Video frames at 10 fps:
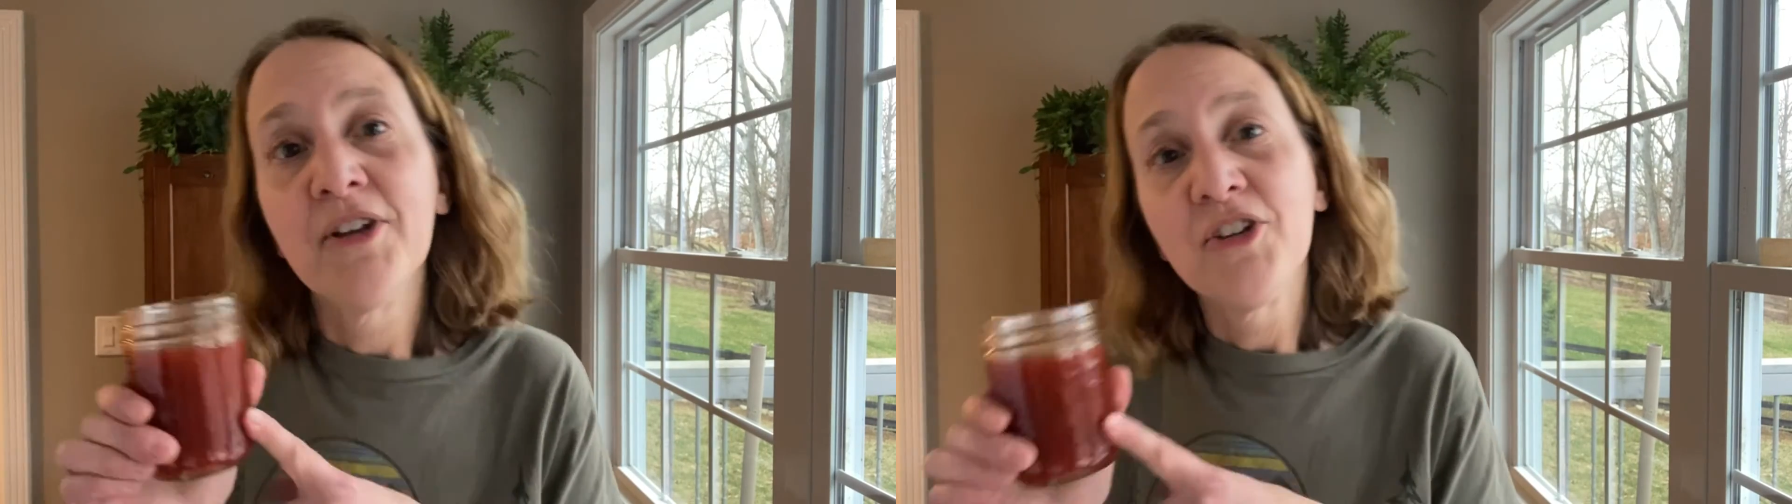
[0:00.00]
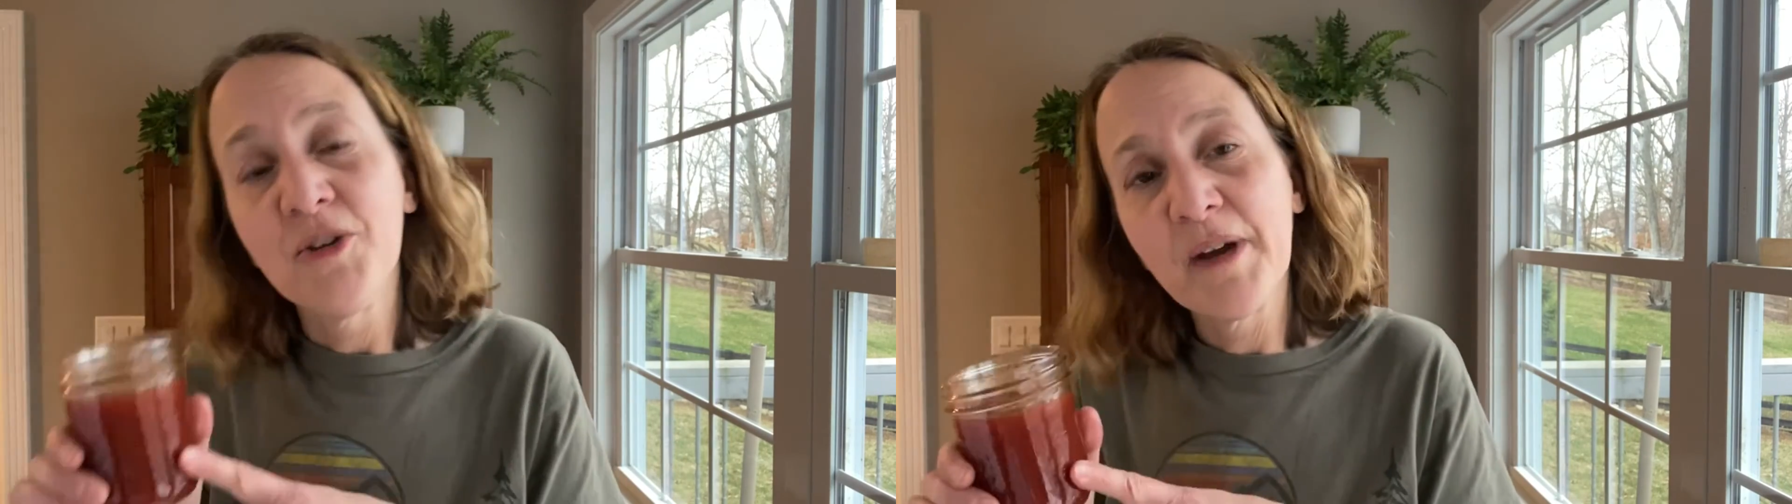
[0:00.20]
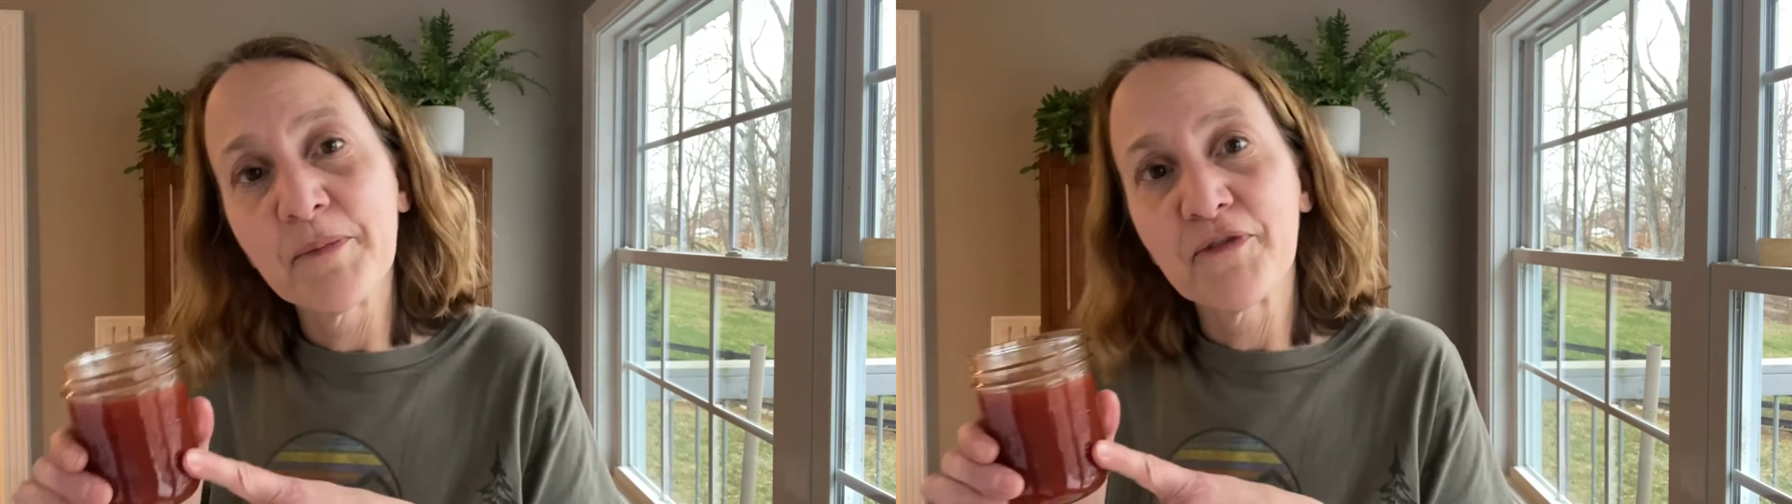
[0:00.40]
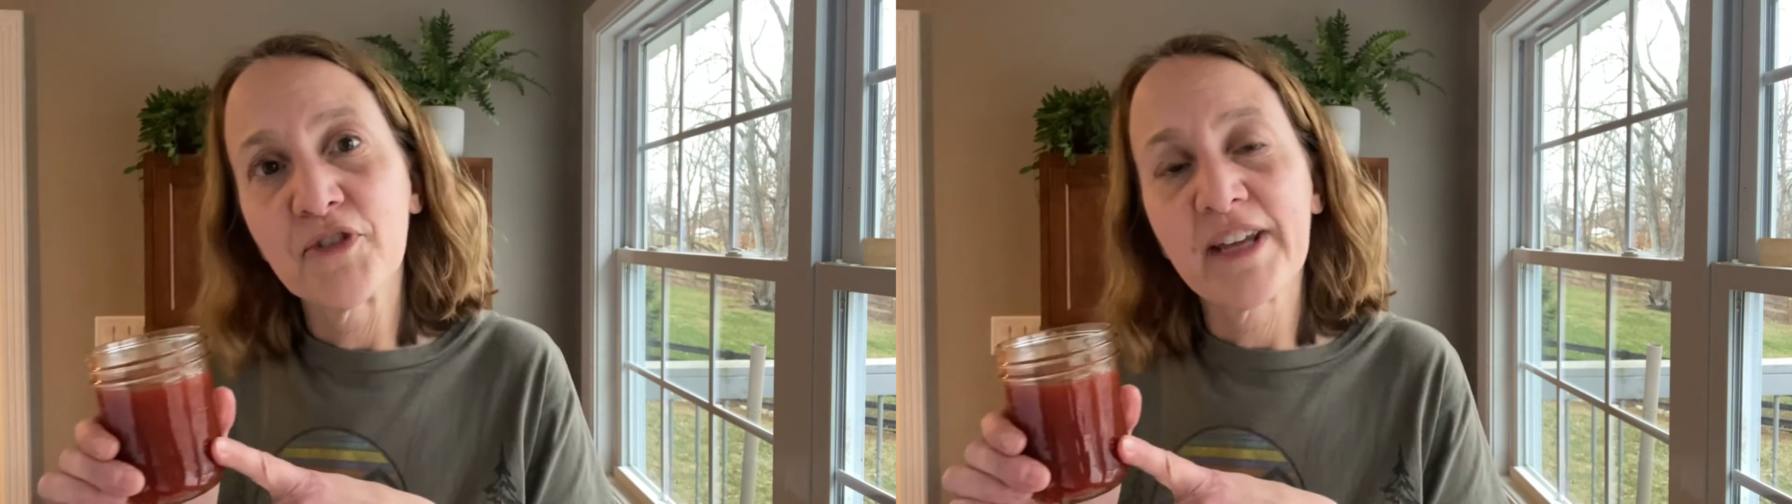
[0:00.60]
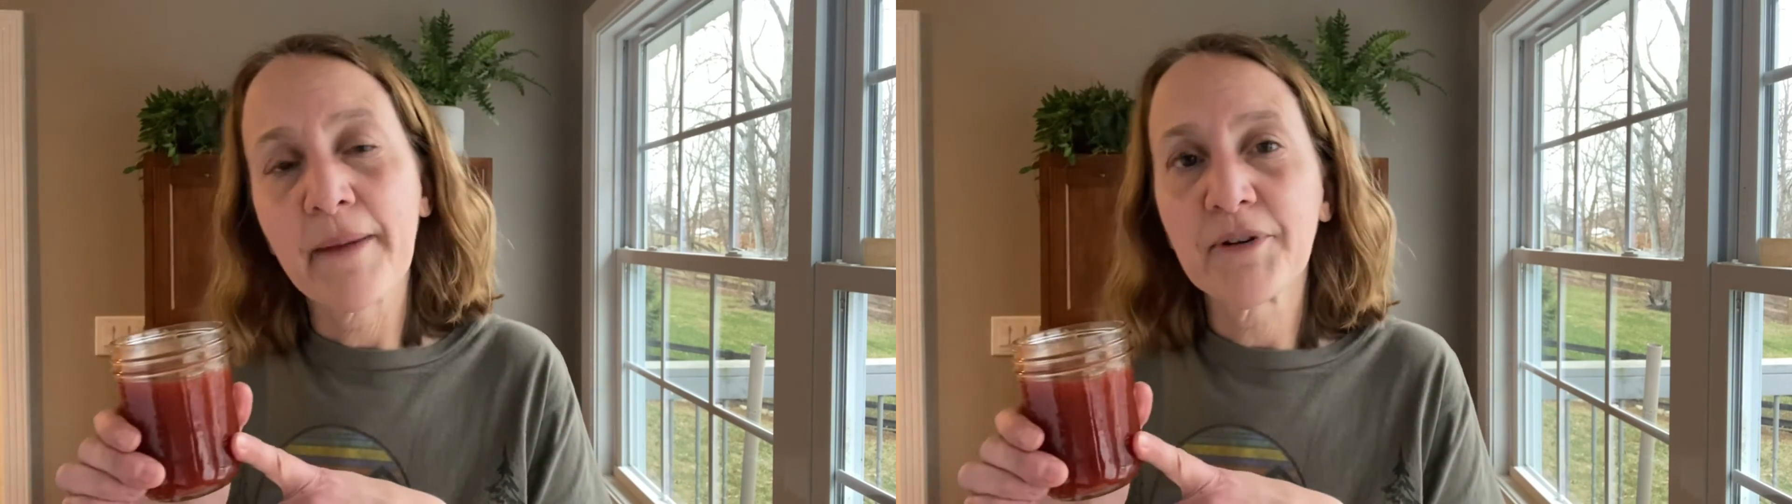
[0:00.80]
you might prefer
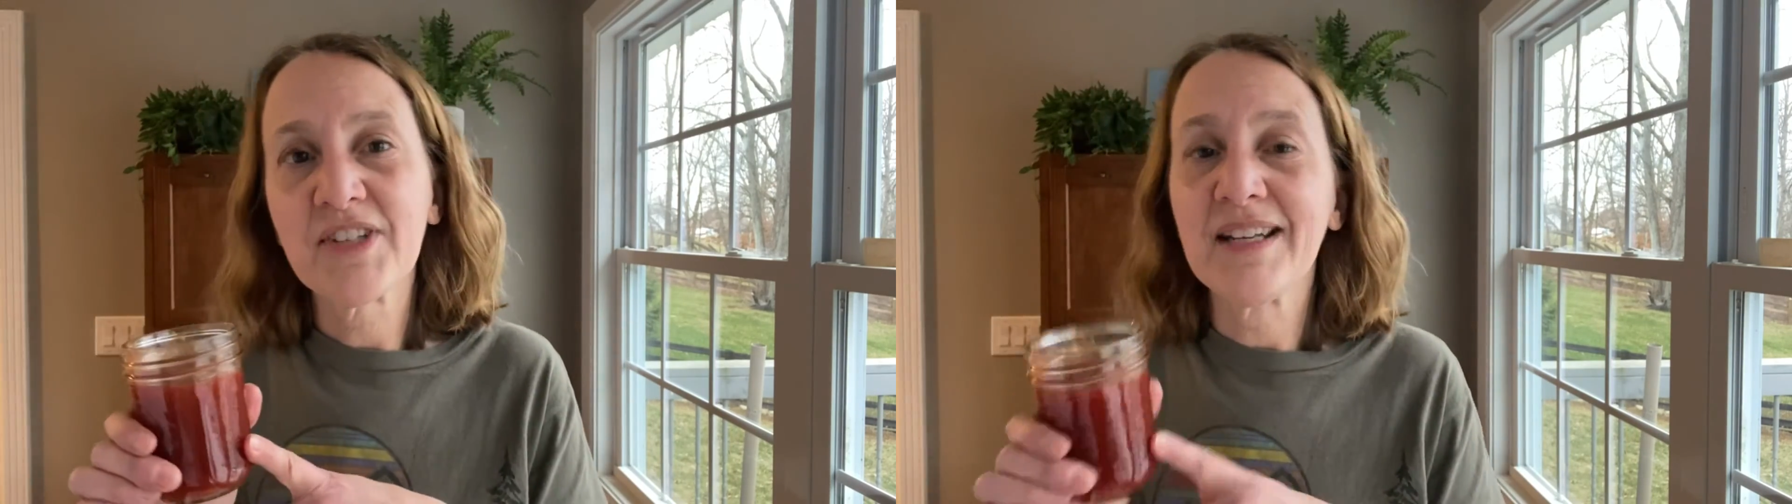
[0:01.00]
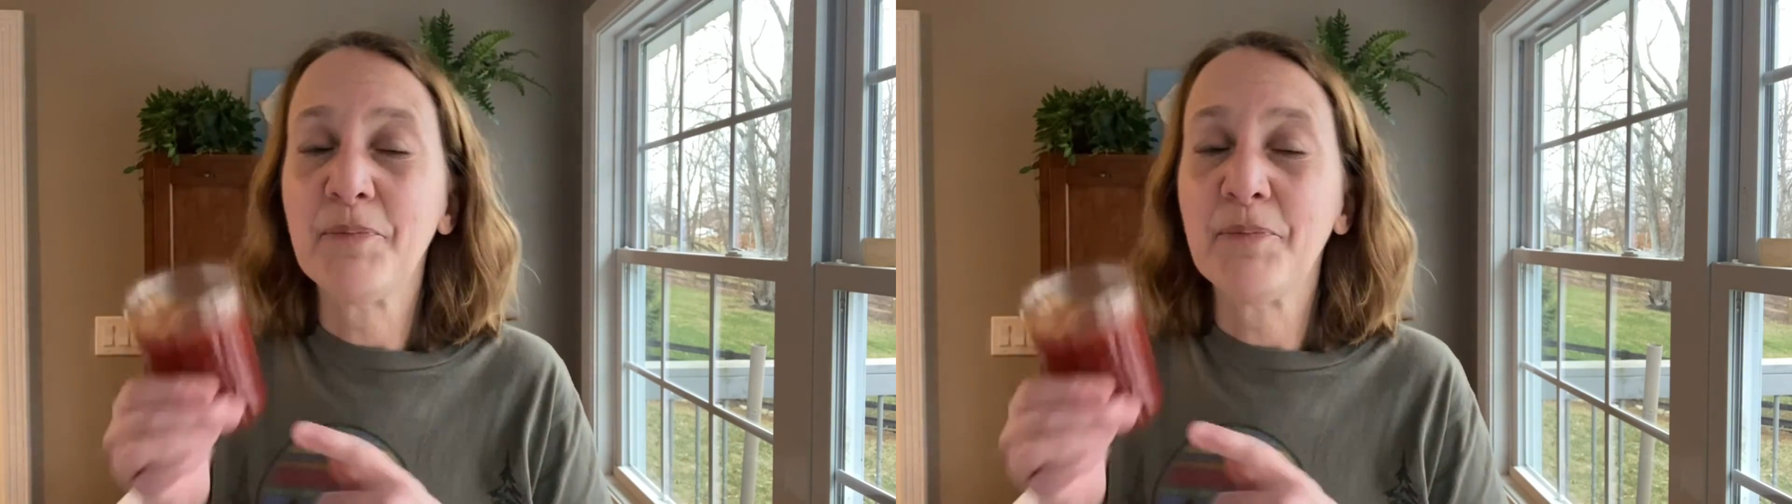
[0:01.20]
the Capital City,